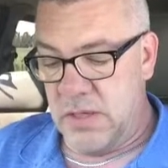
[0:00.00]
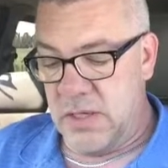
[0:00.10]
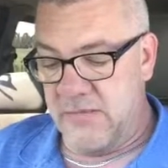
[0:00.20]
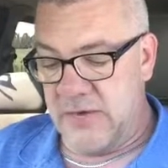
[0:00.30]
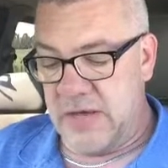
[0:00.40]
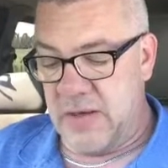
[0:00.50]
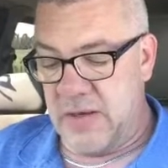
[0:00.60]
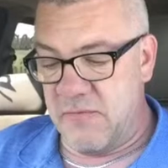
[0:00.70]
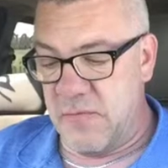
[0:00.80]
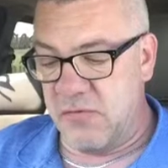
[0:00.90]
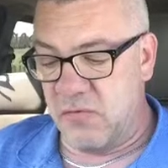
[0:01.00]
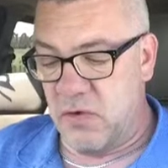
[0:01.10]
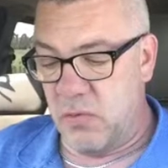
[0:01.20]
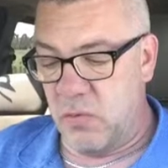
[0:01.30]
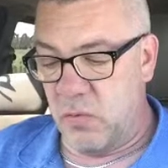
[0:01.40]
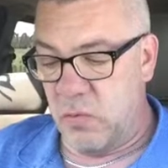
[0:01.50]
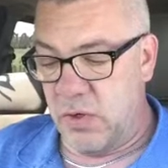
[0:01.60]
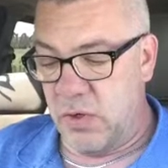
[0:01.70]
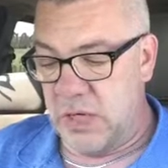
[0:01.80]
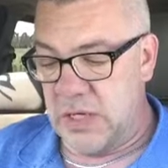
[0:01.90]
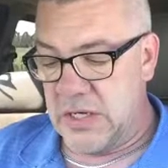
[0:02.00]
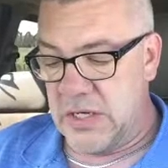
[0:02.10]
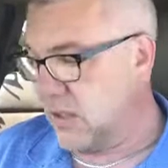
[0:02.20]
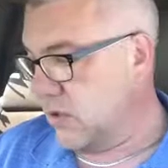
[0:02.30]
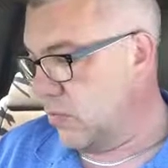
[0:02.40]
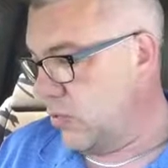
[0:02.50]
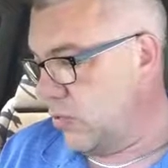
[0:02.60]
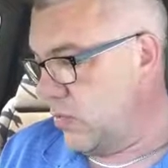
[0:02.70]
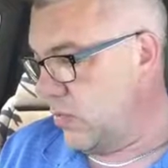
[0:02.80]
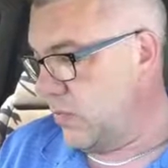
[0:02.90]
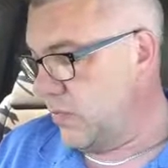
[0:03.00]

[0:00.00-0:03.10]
If it kept giving me a strong wind warning and I didn't come home,